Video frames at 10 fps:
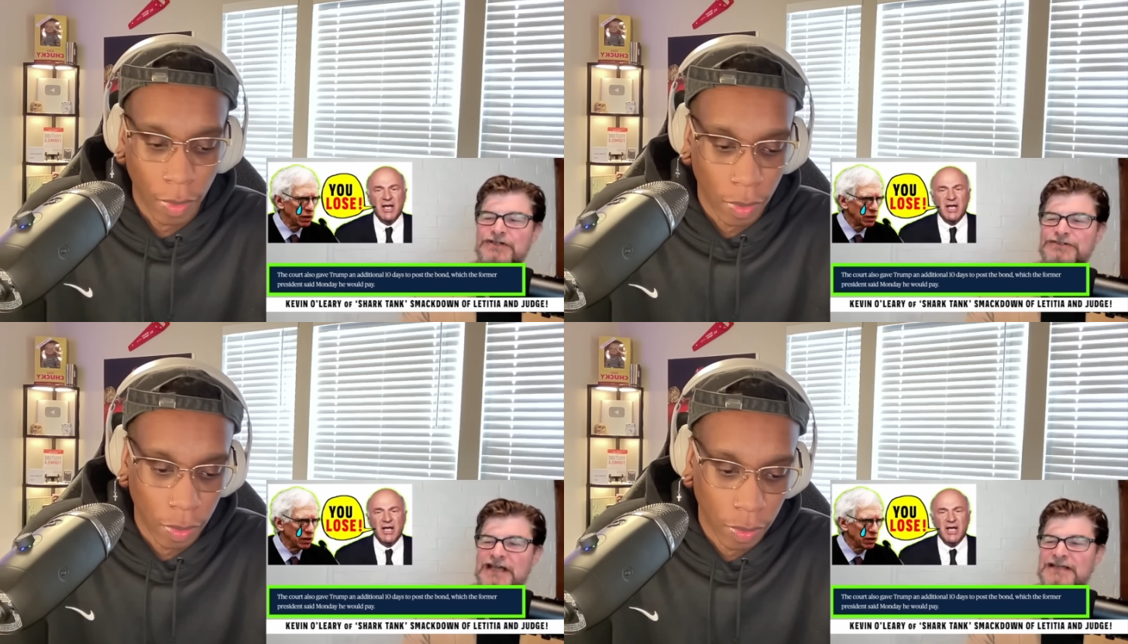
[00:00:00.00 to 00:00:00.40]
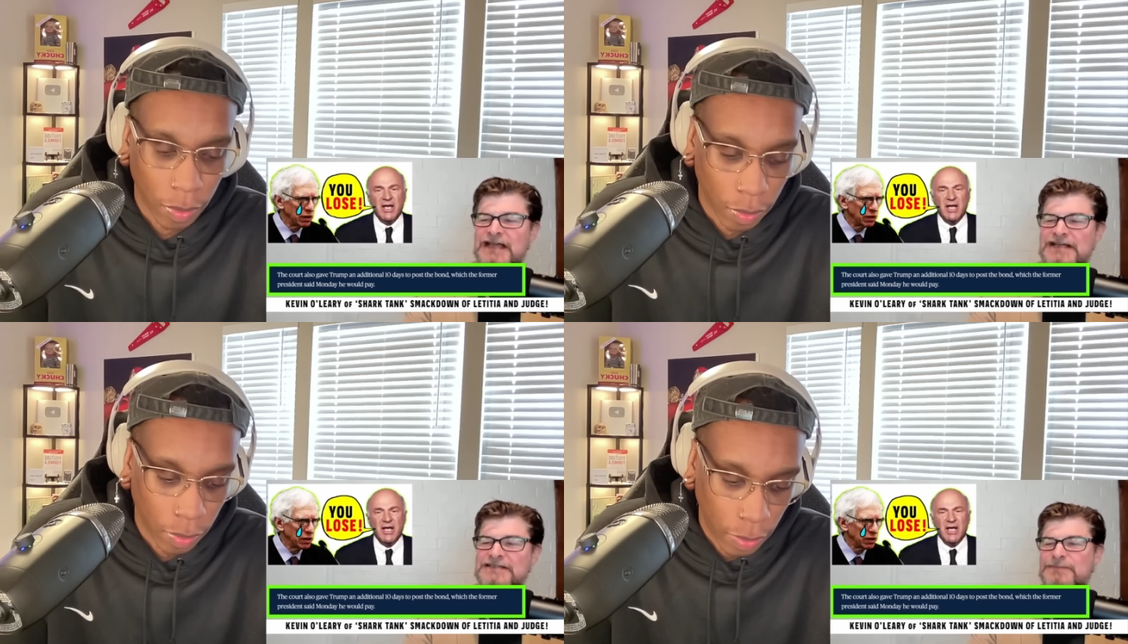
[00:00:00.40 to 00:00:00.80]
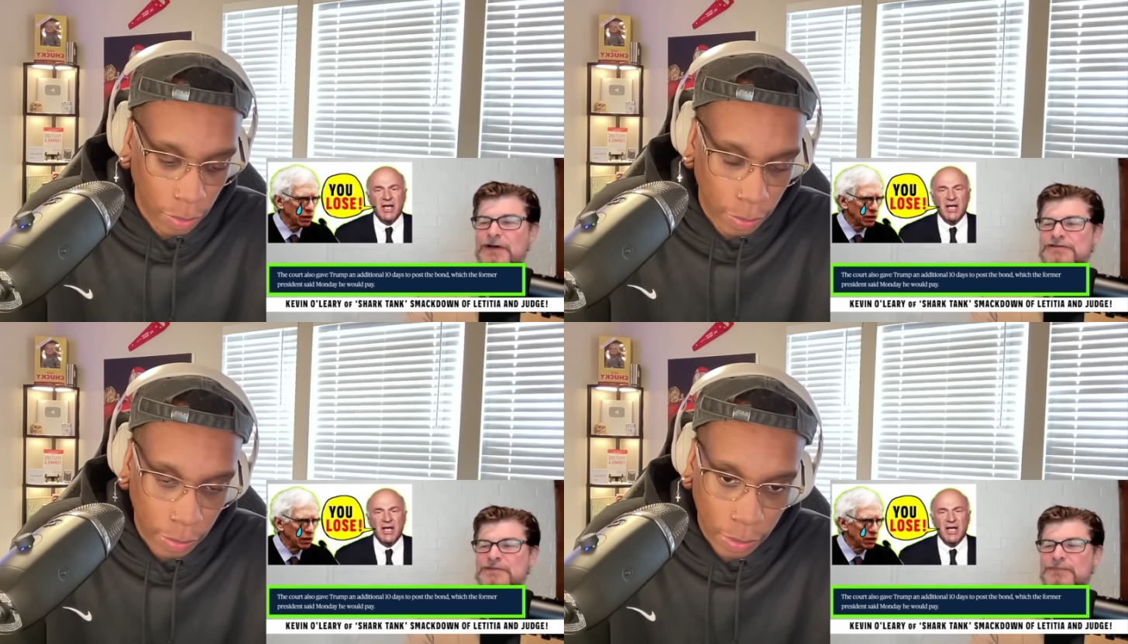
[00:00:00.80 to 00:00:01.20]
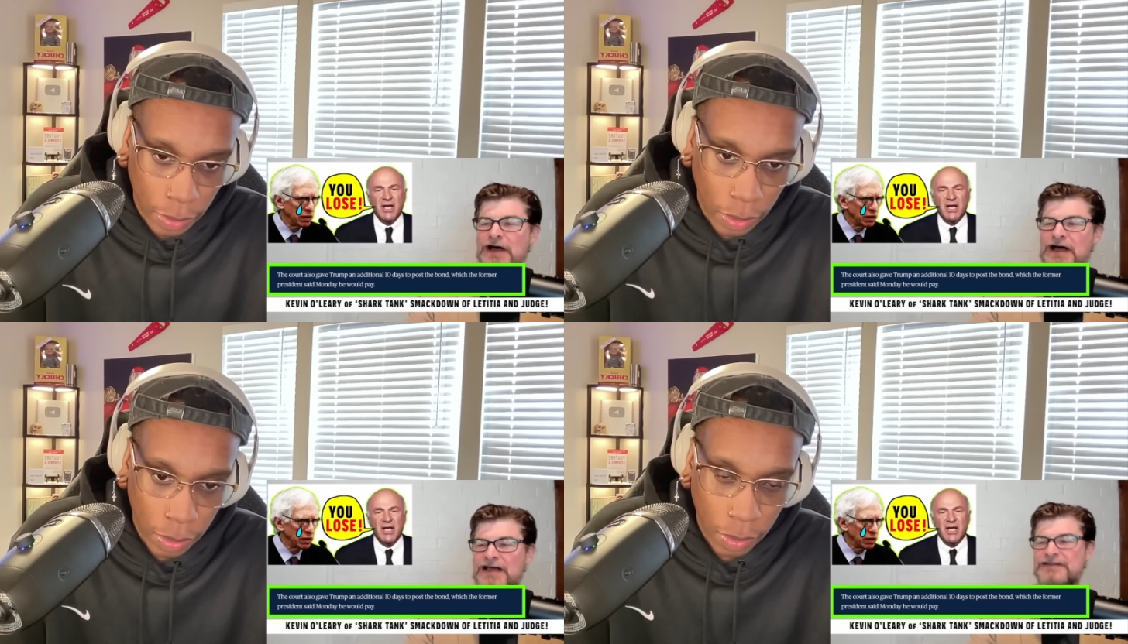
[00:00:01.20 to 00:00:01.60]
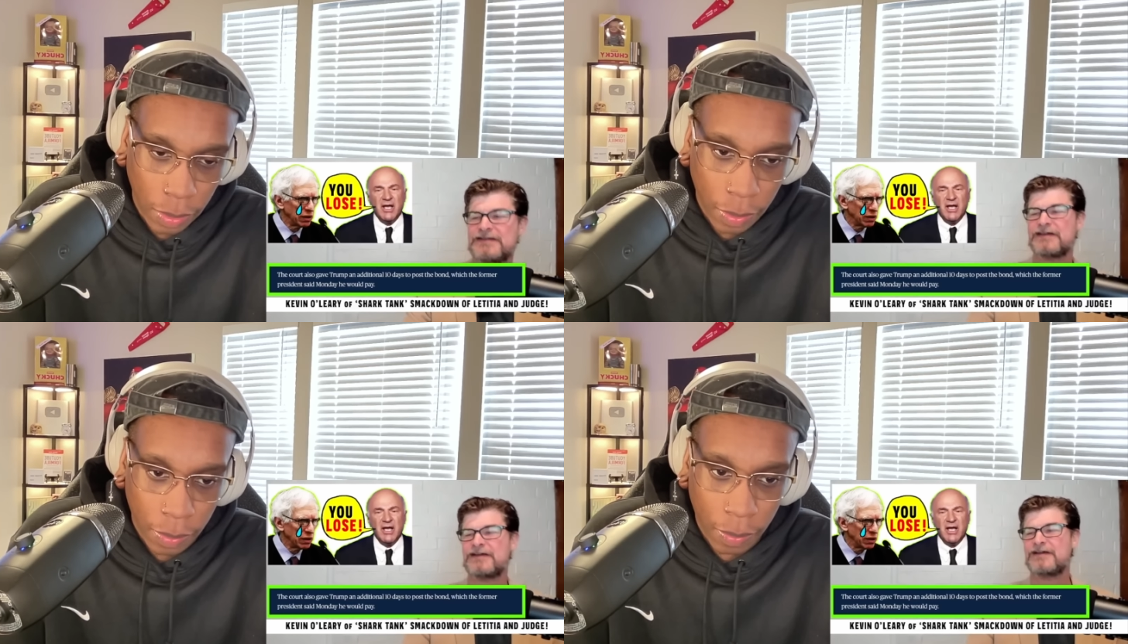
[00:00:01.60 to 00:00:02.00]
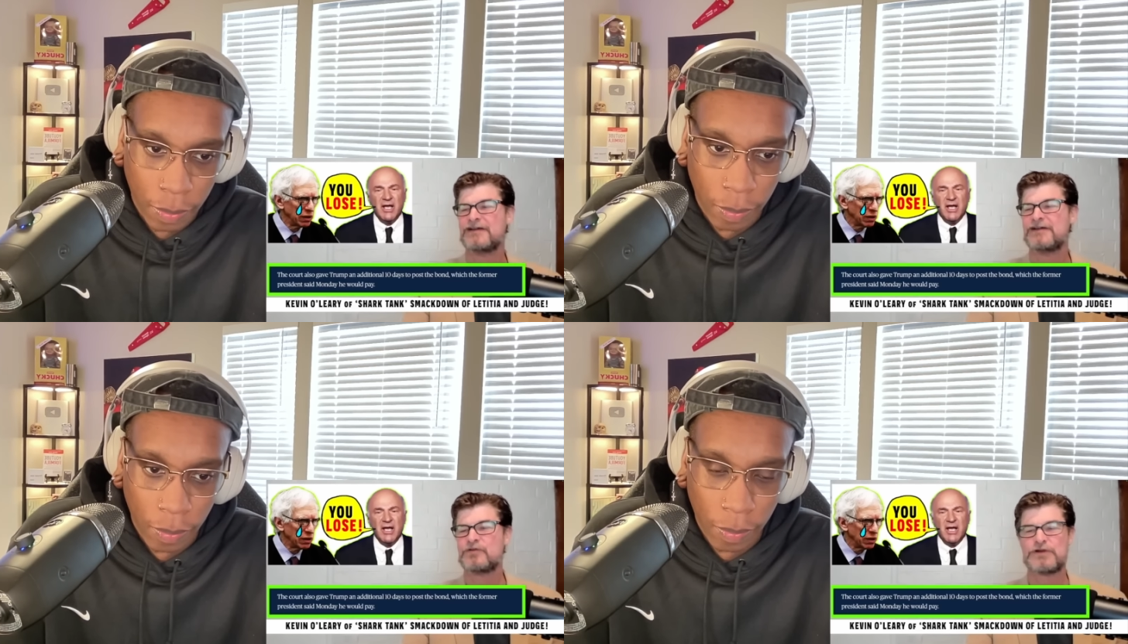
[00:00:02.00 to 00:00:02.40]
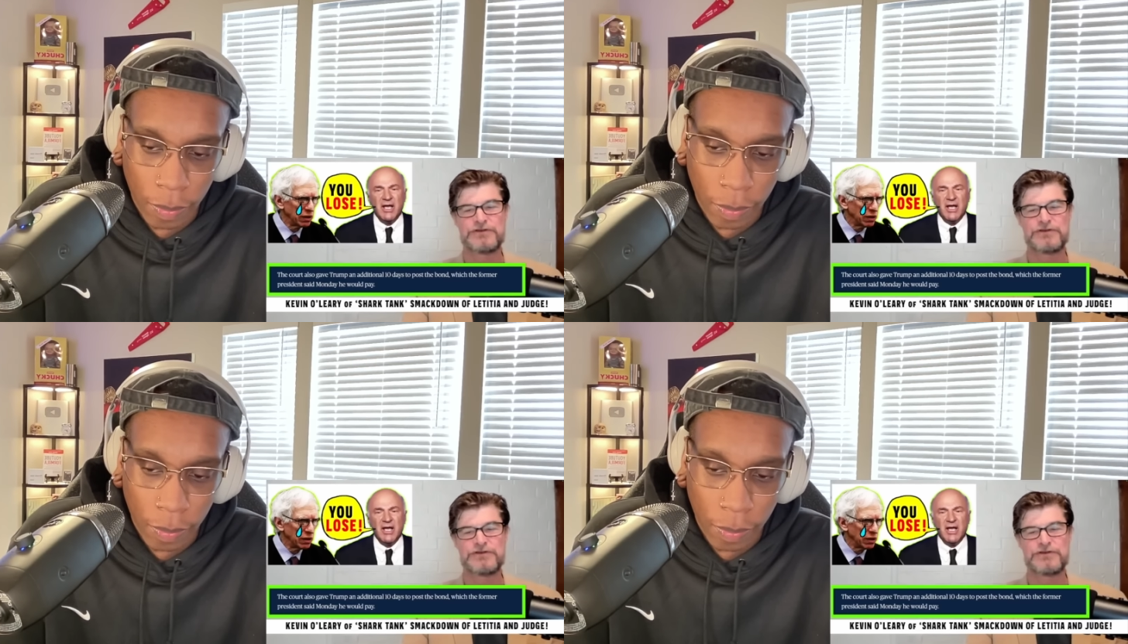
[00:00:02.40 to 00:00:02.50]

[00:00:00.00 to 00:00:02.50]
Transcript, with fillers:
Speaker 1: 10 days to post a bond, which